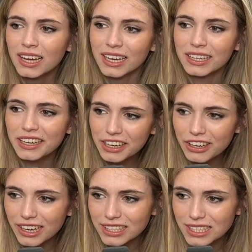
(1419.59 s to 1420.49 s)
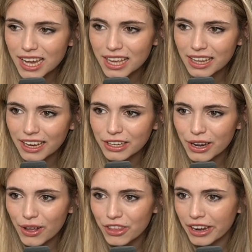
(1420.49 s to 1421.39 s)
And here, let's say that, you
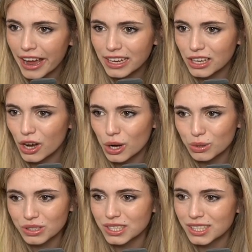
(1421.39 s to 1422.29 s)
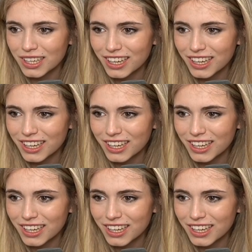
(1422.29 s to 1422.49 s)
know, the knight goes